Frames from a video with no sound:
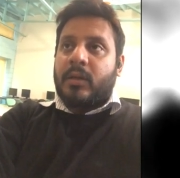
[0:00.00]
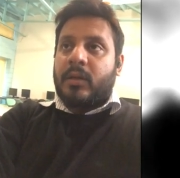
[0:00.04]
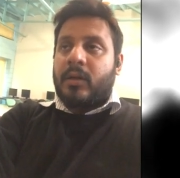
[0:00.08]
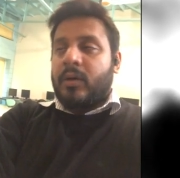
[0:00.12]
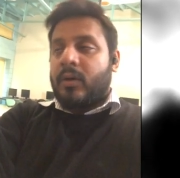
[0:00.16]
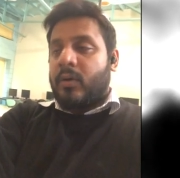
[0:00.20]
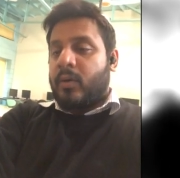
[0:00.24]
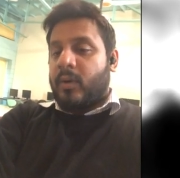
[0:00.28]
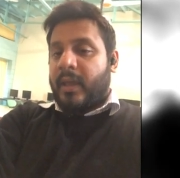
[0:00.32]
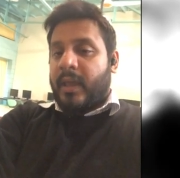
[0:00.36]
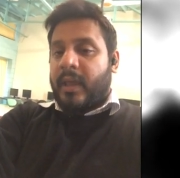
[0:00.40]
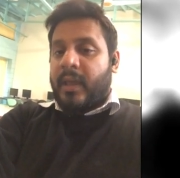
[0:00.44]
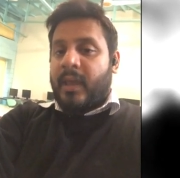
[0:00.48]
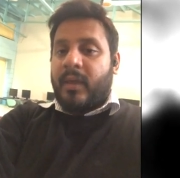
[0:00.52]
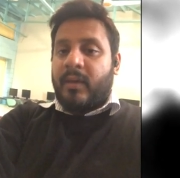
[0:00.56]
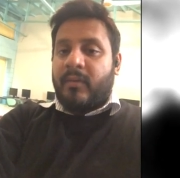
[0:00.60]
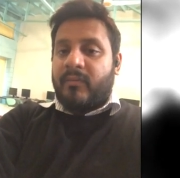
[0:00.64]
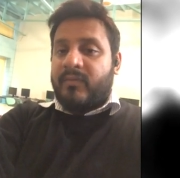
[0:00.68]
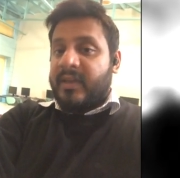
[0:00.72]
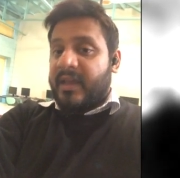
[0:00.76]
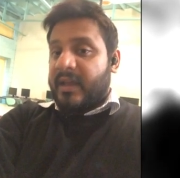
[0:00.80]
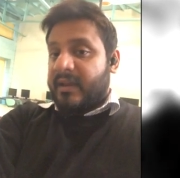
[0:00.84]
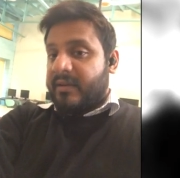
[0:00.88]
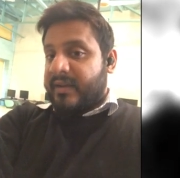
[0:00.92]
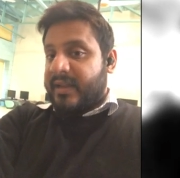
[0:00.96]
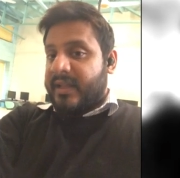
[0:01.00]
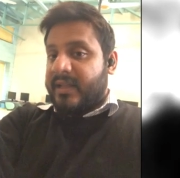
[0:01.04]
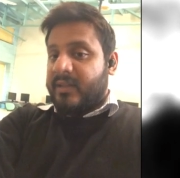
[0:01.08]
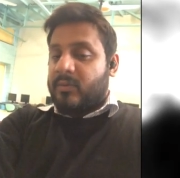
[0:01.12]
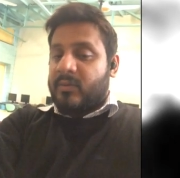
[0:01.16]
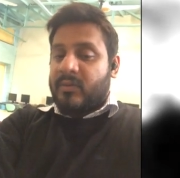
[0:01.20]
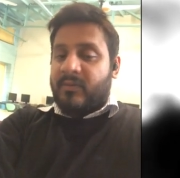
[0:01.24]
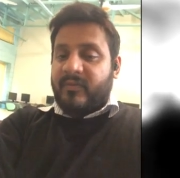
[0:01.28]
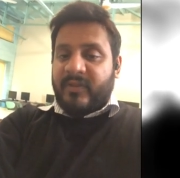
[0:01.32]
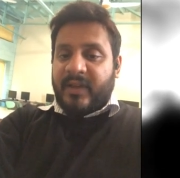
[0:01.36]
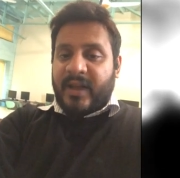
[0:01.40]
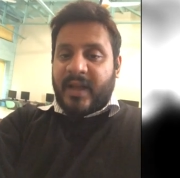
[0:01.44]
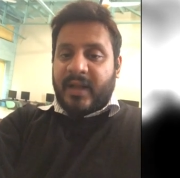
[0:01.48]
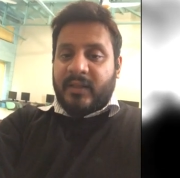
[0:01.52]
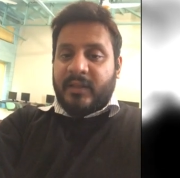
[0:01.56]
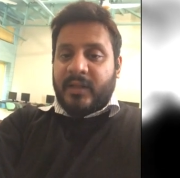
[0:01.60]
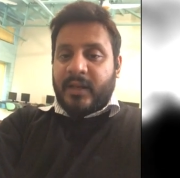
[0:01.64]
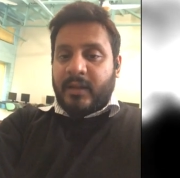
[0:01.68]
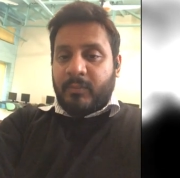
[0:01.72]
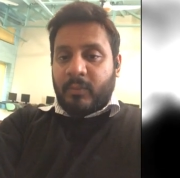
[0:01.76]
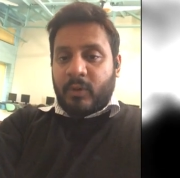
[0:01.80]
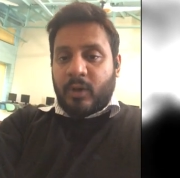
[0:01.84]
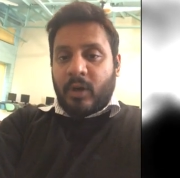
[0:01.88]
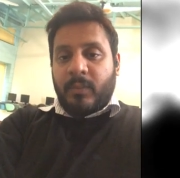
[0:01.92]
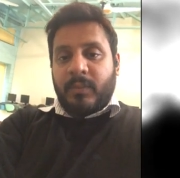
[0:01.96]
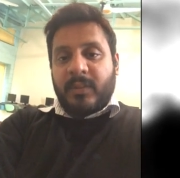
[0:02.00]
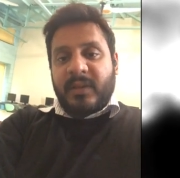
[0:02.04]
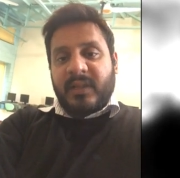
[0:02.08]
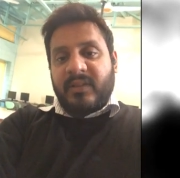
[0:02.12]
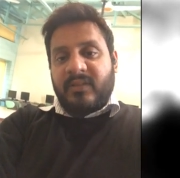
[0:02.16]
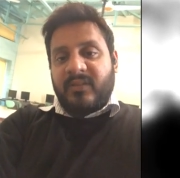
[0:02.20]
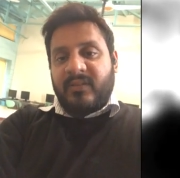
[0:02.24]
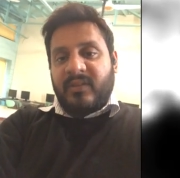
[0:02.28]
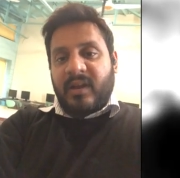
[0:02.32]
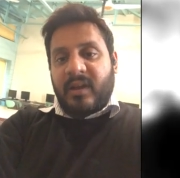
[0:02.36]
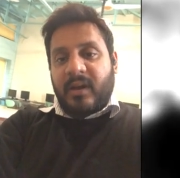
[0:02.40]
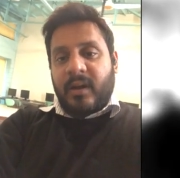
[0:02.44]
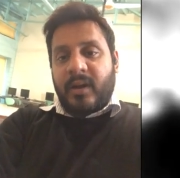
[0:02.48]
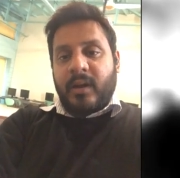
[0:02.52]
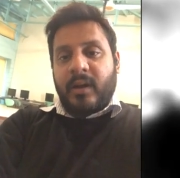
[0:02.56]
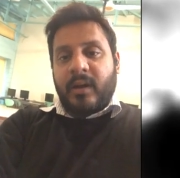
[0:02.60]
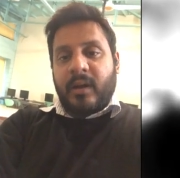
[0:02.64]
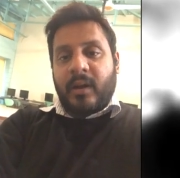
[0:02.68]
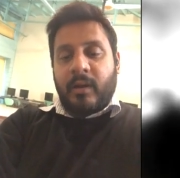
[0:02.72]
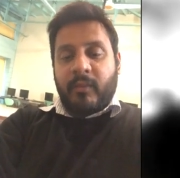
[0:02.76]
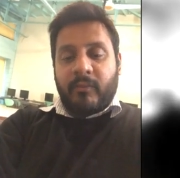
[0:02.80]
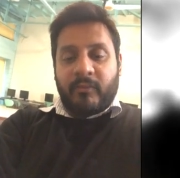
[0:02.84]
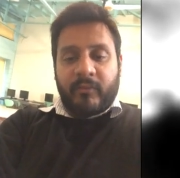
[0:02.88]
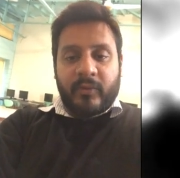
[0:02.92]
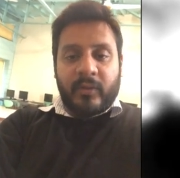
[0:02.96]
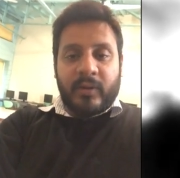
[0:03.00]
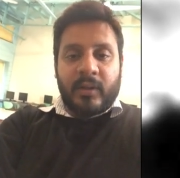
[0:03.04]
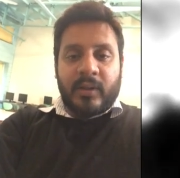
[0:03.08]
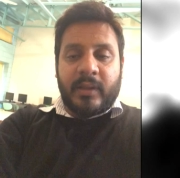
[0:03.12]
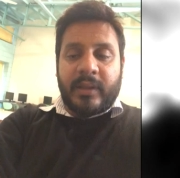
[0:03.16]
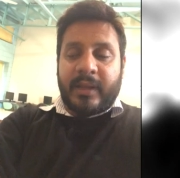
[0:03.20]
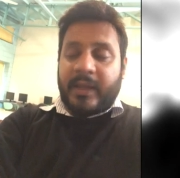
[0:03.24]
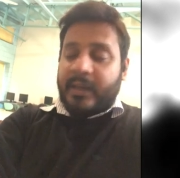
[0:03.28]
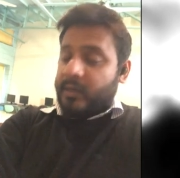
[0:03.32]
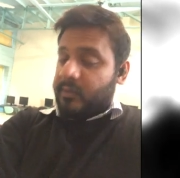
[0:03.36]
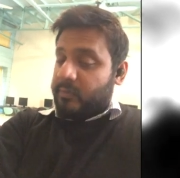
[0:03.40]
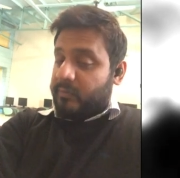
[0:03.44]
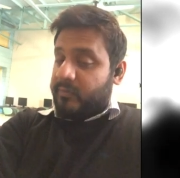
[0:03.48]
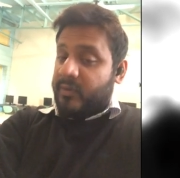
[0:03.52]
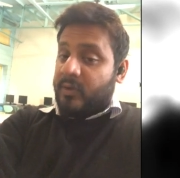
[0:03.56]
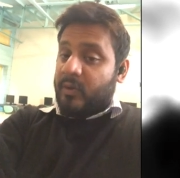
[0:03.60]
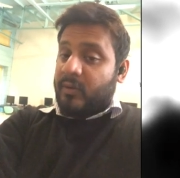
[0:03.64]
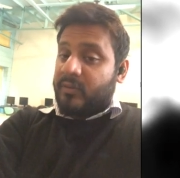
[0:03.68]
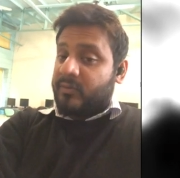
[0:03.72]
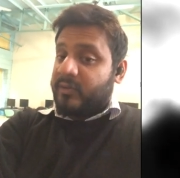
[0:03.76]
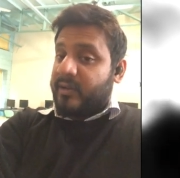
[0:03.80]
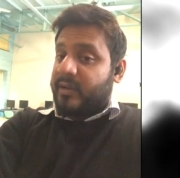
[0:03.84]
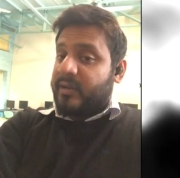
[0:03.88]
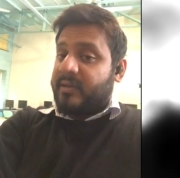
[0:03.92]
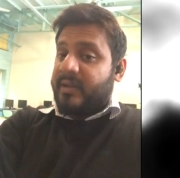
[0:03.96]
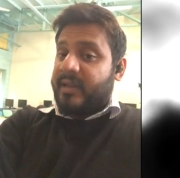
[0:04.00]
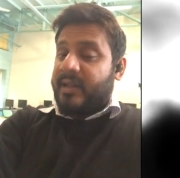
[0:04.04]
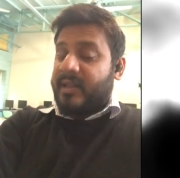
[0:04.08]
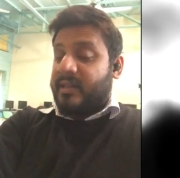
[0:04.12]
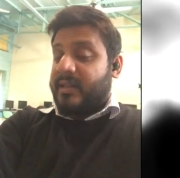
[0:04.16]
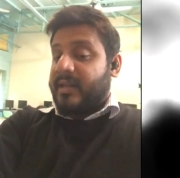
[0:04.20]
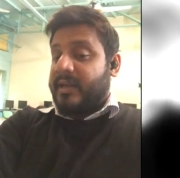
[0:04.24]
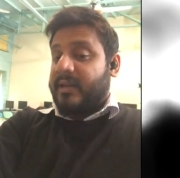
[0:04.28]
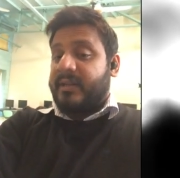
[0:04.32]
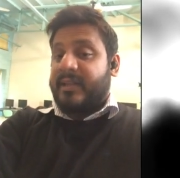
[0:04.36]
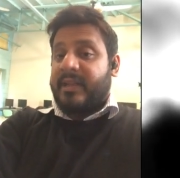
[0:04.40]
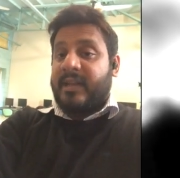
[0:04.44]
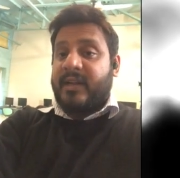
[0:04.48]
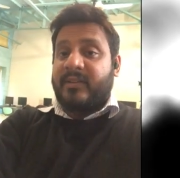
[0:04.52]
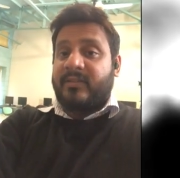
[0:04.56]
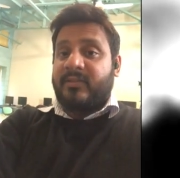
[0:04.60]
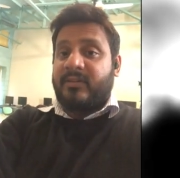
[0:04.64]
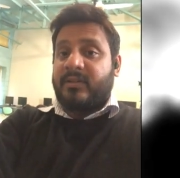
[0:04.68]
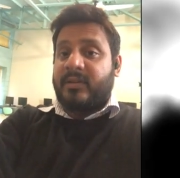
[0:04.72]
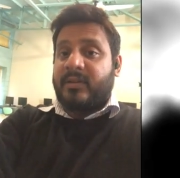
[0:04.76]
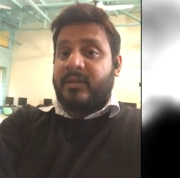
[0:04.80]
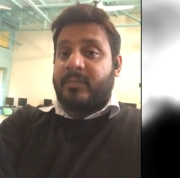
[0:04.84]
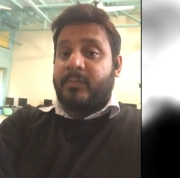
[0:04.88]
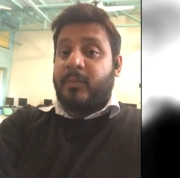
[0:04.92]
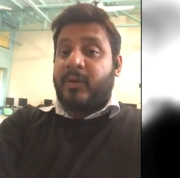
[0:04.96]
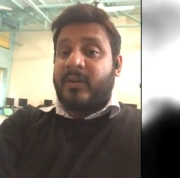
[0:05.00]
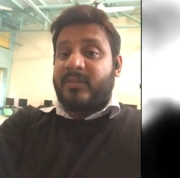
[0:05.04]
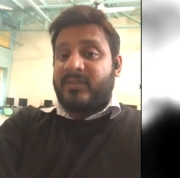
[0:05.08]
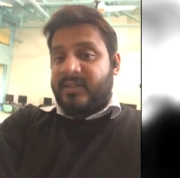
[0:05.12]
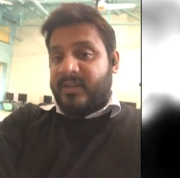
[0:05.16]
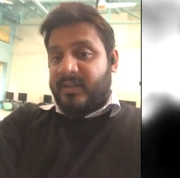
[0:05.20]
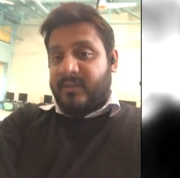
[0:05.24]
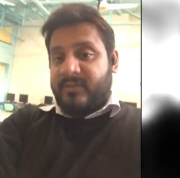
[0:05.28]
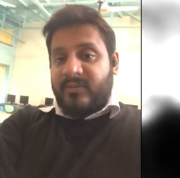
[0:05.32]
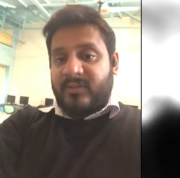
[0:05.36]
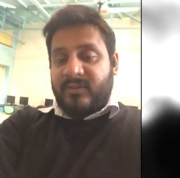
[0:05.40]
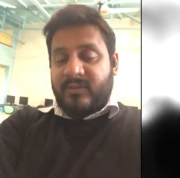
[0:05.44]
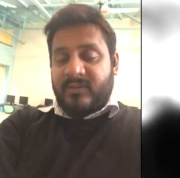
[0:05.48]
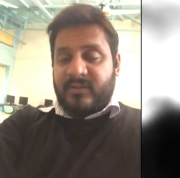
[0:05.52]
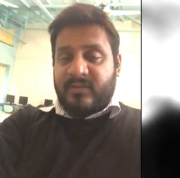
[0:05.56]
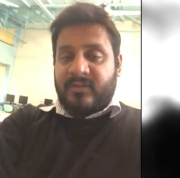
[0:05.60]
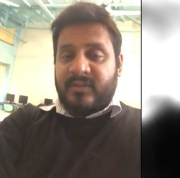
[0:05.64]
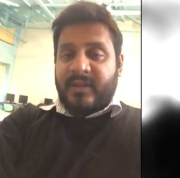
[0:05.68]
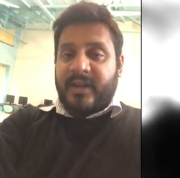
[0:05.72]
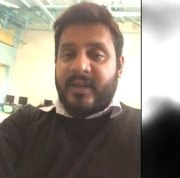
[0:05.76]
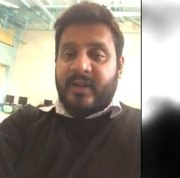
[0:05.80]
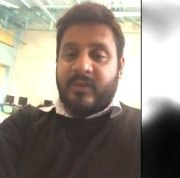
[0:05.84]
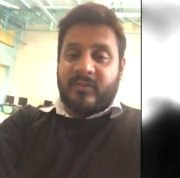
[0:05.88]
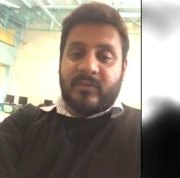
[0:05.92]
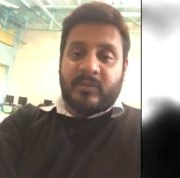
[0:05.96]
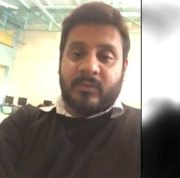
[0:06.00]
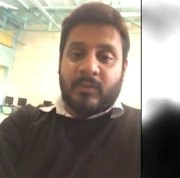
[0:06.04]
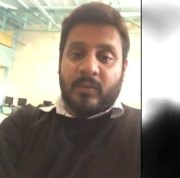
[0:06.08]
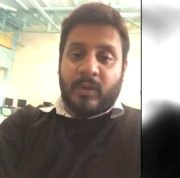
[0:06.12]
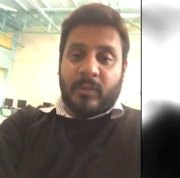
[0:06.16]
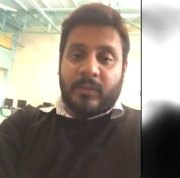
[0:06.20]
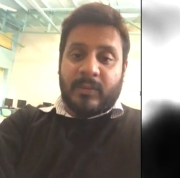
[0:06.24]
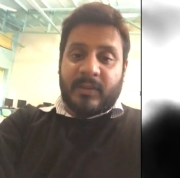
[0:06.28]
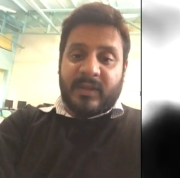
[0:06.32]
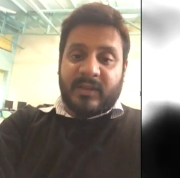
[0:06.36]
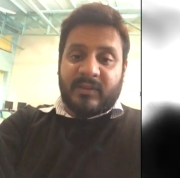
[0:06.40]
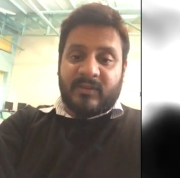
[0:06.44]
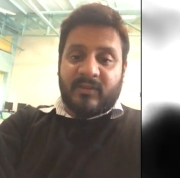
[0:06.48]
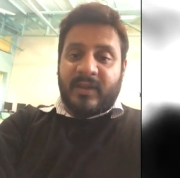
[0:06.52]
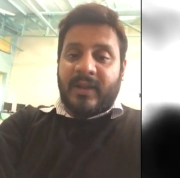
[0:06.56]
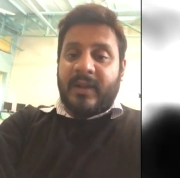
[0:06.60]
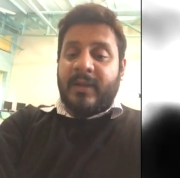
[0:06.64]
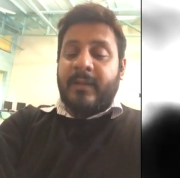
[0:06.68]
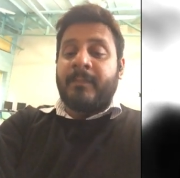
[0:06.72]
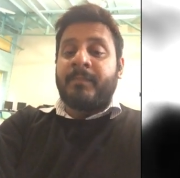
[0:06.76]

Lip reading: okay, we agree to the fact that monopolies are harmful, and we also agree that there are certain positive side of the monopoly as well.